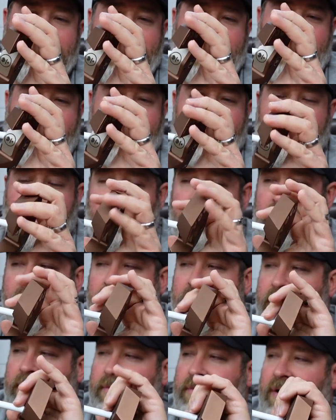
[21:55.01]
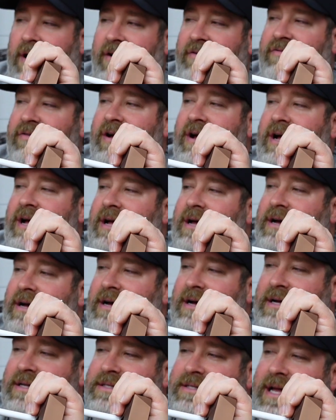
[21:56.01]
are going a little rough.
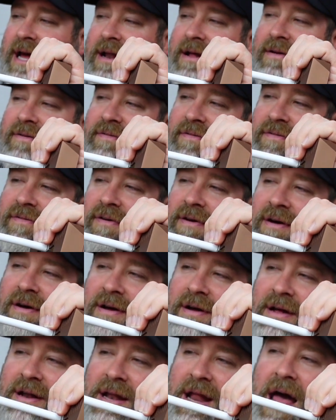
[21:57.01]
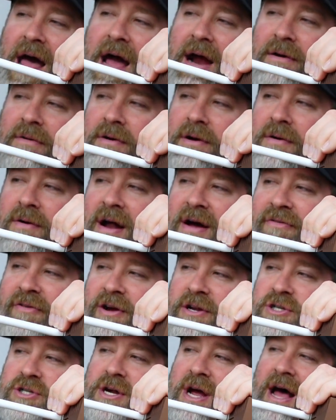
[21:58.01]
It's got an Acra
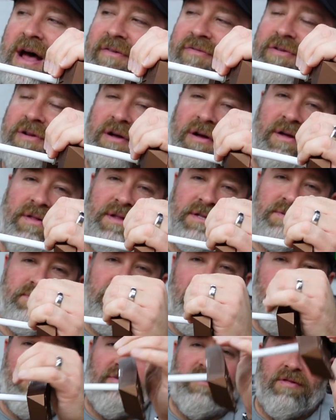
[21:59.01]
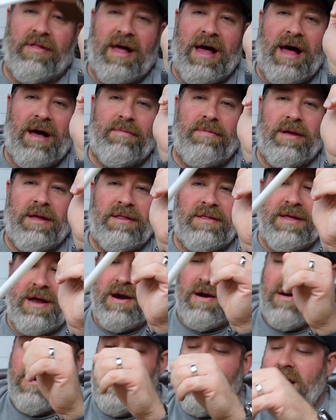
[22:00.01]
graphite shaft that's made for L.A.B in
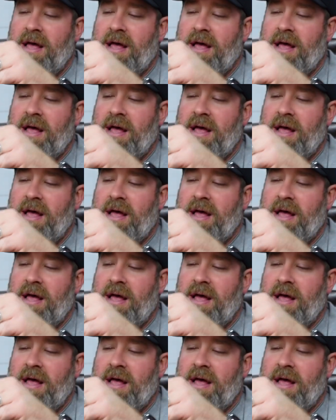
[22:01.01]
there,